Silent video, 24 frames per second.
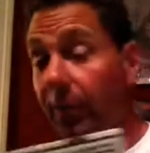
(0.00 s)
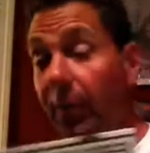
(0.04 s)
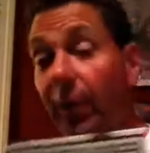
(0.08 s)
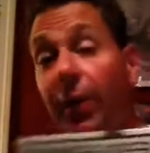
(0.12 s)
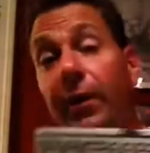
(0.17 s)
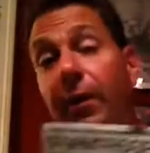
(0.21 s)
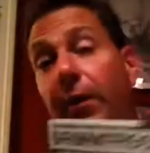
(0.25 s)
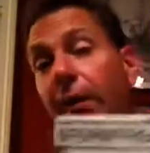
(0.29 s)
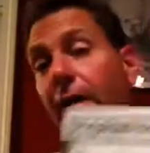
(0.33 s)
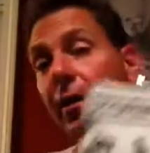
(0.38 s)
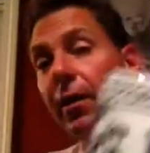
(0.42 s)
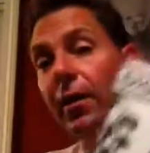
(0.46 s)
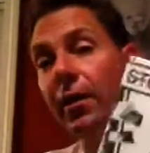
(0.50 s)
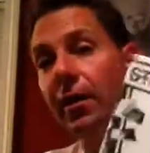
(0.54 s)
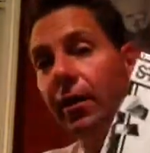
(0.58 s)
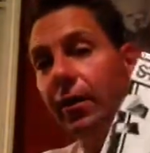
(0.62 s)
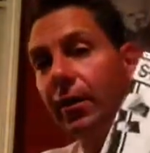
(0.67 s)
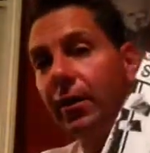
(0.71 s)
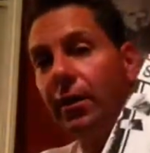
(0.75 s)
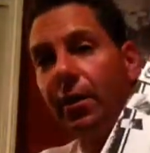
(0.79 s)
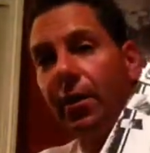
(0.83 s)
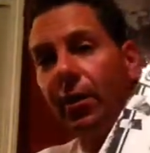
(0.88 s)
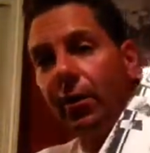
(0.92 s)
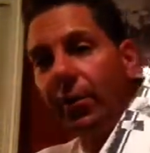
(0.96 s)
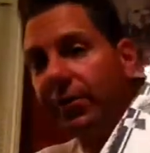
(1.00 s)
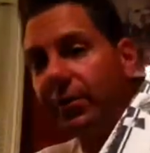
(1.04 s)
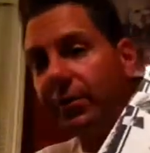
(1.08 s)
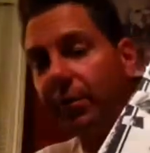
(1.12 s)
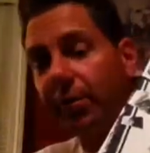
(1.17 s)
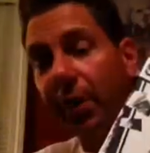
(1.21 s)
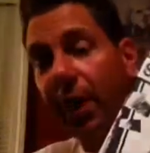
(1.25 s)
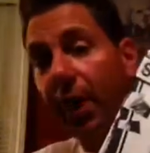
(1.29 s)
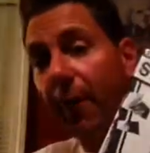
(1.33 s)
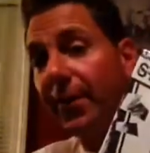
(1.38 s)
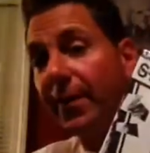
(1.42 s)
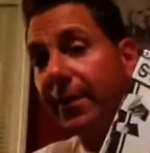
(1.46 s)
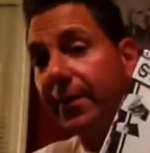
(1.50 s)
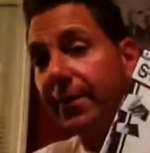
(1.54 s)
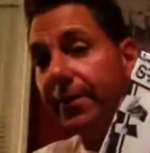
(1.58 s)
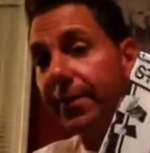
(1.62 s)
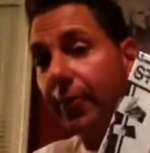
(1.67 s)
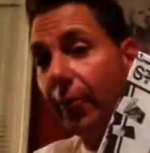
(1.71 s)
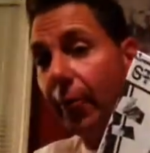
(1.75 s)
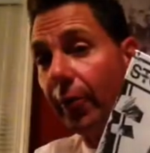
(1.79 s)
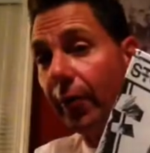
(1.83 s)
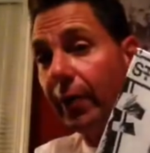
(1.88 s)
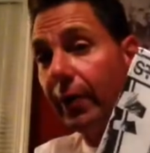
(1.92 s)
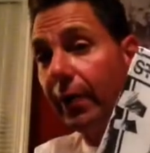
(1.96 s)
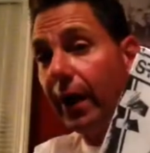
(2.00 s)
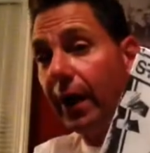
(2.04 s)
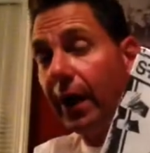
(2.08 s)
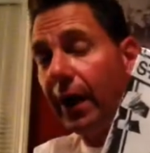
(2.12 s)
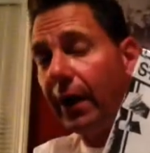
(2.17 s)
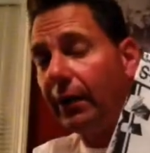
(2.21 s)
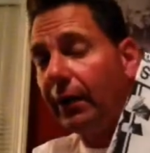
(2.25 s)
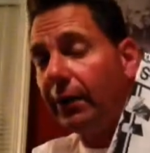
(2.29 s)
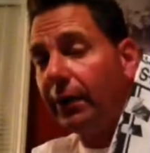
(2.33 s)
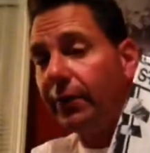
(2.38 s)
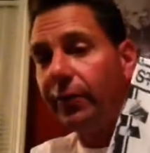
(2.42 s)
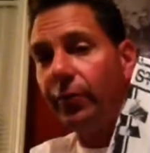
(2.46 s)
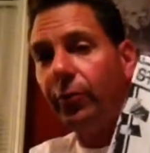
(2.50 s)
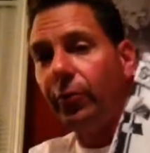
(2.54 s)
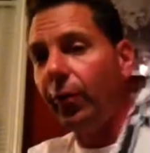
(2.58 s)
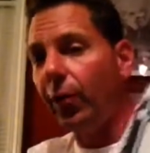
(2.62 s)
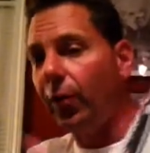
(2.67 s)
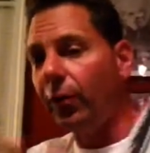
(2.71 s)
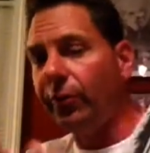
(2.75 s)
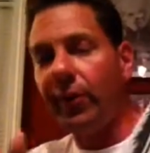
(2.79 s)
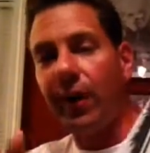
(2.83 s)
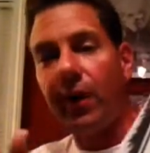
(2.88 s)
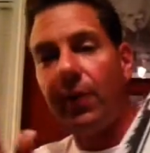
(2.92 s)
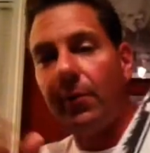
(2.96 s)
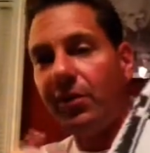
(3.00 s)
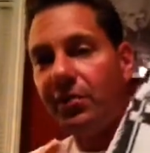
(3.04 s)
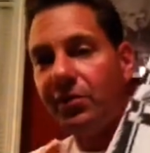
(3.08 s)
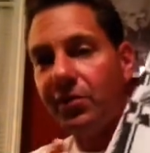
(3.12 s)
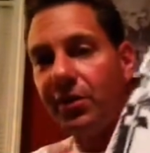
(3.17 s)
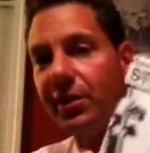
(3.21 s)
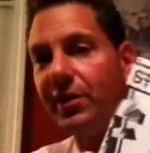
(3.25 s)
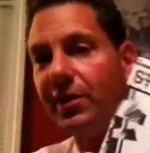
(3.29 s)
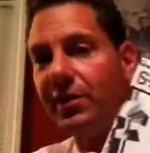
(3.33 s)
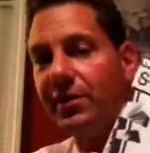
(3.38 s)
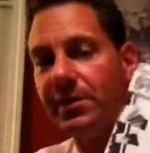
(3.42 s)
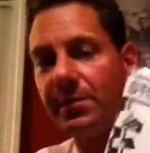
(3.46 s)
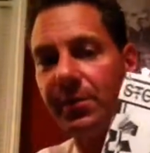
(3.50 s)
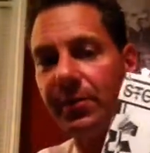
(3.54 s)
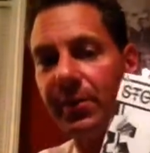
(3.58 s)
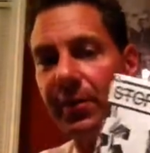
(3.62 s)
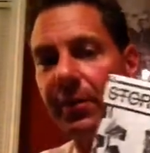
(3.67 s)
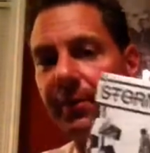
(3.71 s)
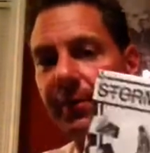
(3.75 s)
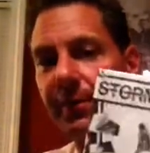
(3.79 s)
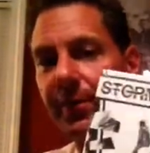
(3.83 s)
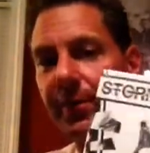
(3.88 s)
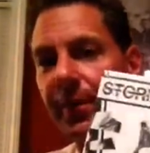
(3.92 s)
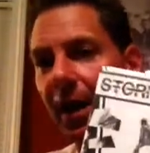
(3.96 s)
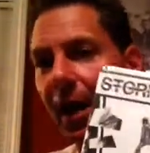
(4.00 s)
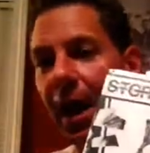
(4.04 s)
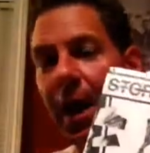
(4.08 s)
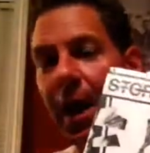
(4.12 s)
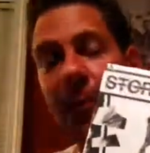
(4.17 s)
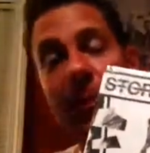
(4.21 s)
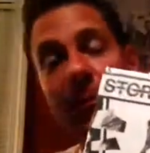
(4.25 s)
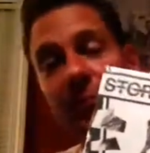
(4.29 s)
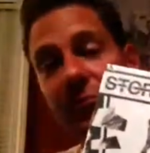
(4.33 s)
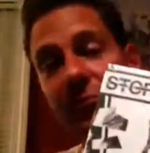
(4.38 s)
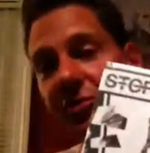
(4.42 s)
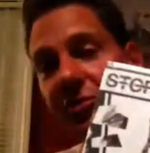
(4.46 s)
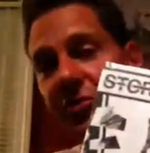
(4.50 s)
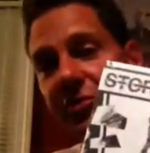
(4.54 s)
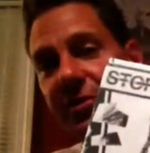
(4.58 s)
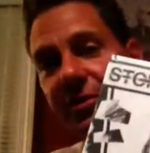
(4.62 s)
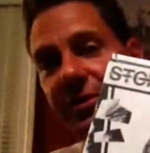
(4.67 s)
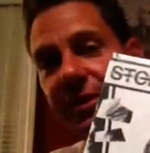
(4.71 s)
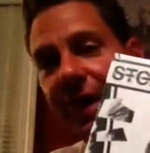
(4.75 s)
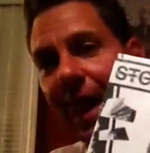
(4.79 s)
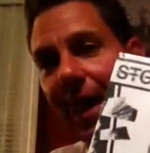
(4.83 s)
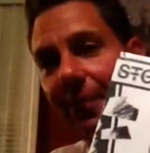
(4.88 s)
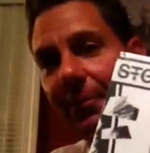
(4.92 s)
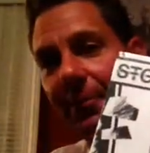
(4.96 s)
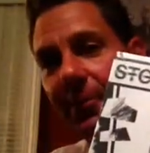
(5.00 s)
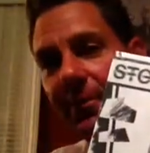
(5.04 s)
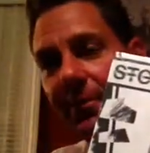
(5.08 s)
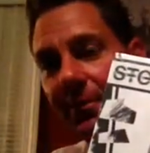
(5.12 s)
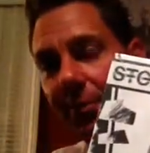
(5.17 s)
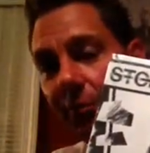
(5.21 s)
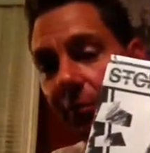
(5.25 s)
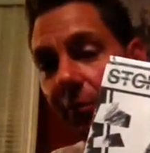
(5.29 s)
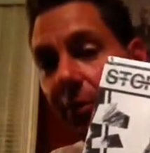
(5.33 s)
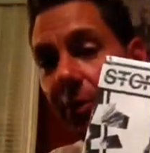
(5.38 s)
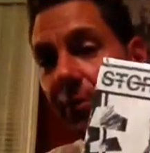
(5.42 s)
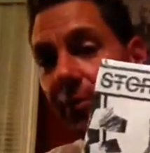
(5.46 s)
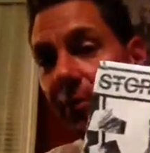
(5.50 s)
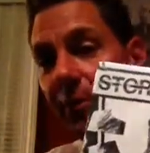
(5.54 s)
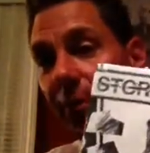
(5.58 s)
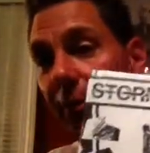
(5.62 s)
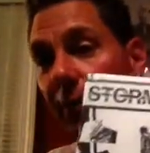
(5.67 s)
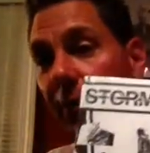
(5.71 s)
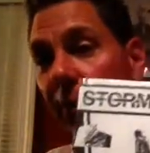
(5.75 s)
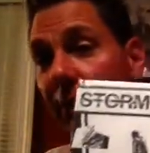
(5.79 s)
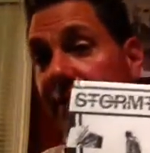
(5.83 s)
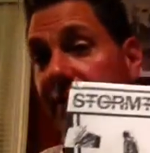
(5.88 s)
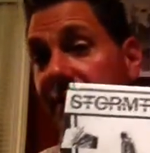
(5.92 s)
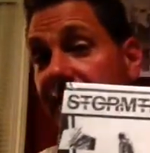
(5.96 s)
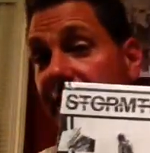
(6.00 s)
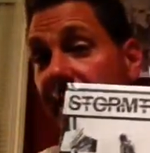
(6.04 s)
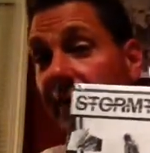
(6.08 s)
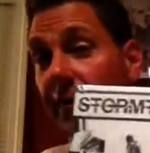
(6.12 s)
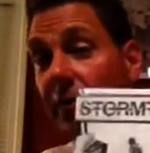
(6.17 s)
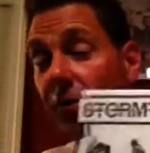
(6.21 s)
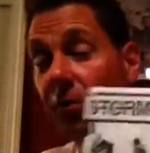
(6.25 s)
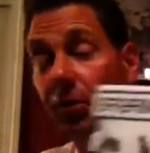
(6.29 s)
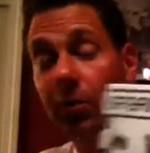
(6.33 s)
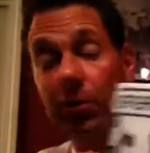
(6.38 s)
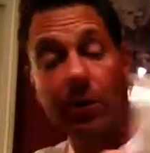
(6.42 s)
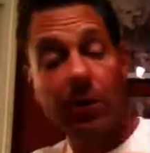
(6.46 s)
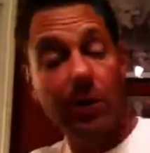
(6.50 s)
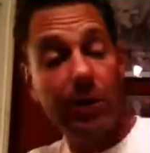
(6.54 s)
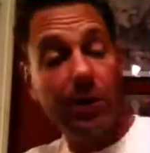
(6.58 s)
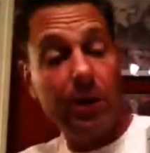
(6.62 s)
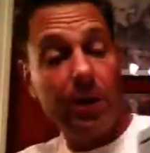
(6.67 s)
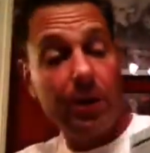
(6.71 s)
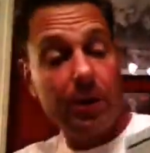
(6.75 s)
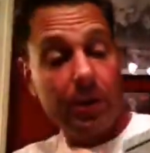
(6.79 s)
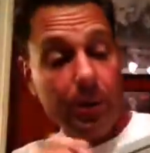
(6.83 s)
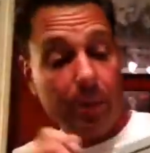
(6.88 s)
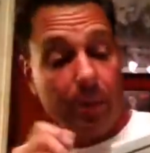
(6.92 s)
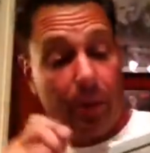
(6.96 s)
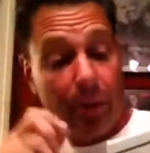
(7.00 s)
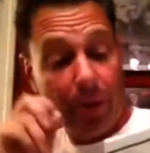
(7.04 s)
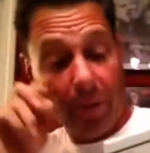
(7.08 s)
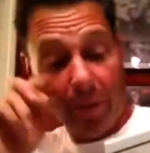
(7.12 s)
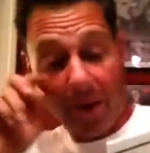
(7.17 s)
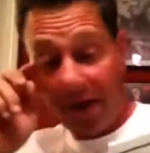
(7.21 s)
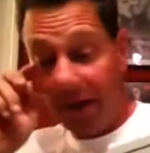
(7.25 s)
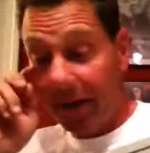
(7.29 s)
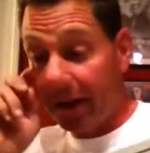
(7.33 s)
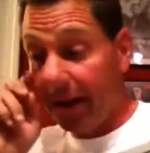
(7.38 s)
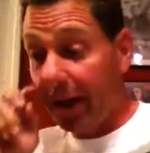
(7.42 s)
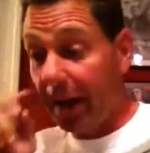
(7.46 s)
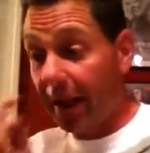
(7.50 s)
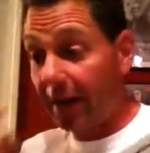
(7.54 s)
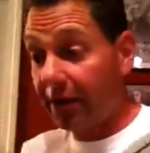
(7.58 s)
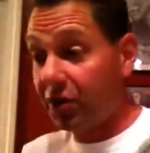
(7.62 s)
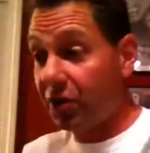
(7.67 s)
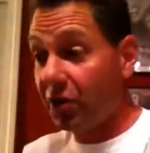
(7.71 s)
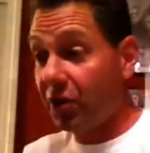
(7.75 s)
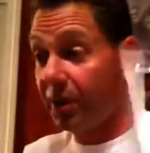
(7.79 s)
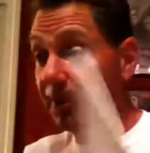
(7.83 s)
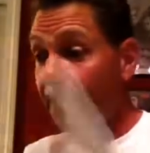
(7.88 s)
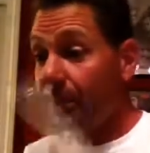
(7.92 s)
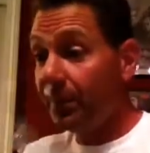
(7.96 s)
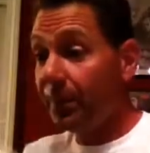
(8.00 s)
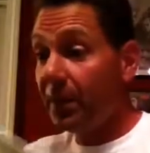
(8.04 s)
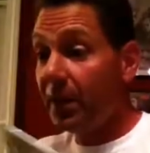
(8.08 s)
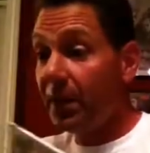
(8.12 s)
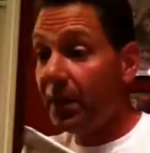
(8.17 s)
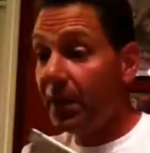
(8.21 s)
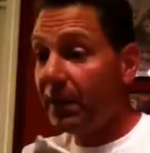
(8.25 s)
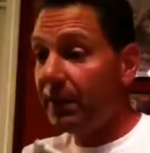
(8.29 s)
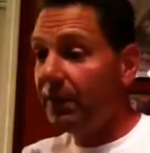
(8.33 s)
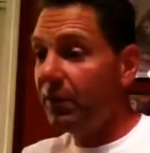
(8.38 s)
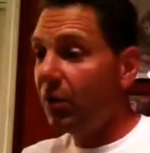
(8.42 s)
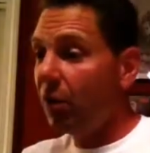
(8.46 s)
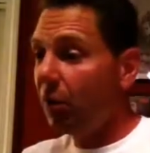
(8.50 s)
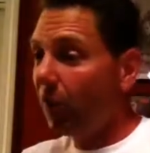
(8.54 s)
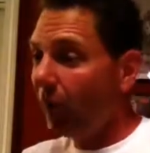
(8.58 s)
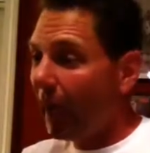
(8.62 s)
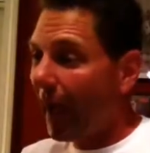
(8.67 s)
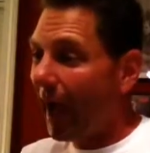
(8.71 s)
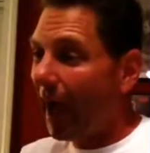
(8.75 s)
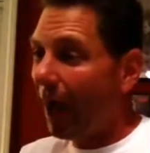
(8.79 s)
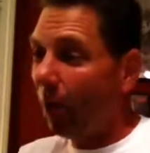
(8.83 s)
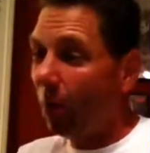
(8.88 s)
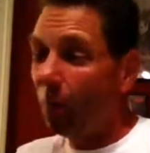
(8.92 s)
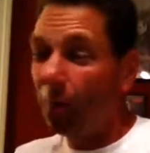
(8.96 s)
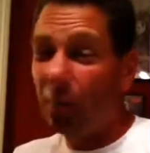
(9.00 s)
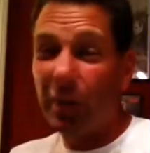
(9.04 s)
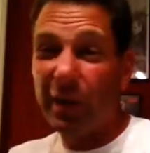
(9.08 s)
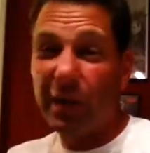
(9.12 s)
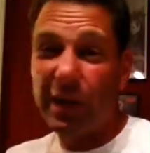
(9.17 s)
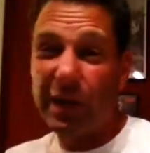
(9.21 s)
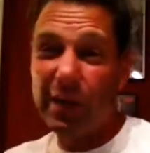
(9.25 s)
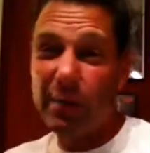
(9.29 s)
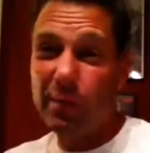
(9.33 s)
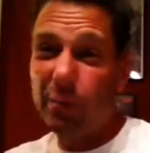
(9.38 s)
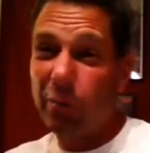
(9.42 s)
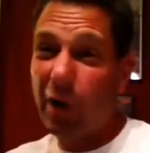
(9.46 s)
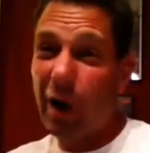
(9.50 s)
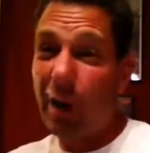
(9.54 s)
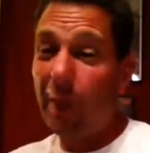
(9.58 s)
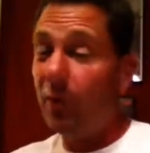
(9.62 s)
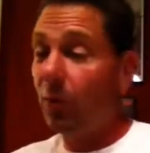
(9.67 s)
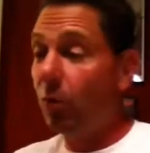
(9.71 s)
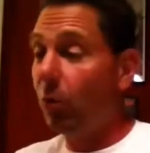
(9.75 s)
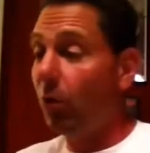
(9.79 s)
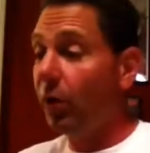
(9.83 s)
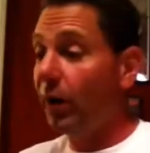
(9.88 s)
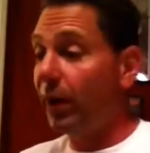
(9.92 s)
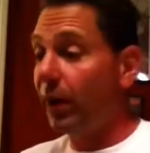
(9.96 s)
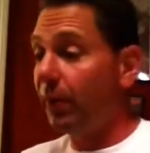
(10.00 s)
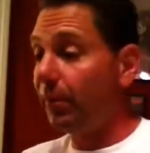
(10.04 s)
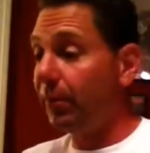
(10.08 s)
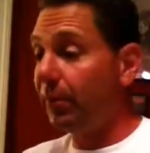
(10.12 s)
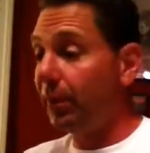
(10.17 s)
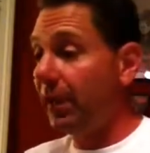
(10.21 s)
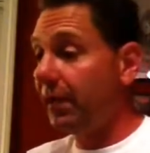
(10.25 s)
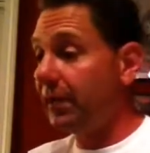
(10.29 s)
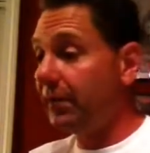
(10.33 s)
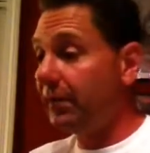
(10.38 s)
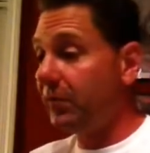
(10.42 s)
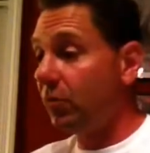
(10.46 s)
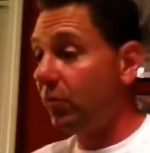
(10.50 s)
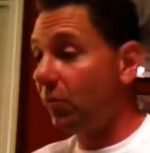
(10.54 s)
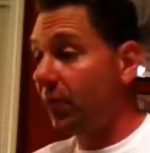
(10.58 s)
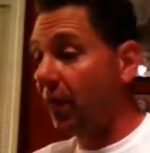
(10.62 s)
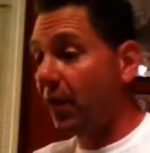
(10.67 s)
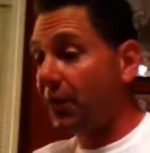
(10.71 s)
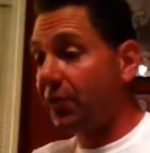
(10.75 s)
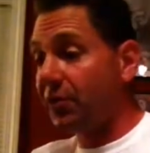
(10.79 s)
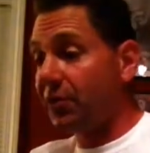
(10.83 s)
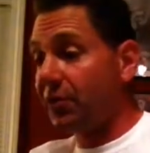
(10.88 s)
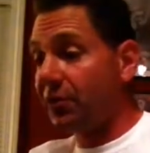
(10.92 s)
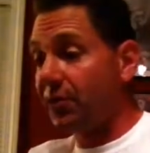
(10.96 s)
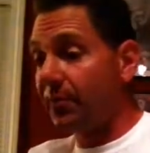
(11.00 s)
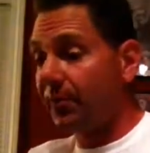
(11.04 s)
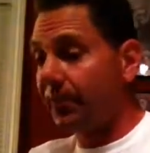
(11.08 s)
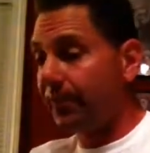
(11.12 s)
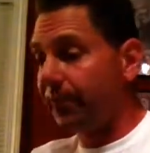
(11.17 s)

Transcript: But you know, this is probably thirty dollars. Who knows how much it is? But um, I'm just as happy as the repro of this single to put in my collection, even though the LP probably won't get played too much.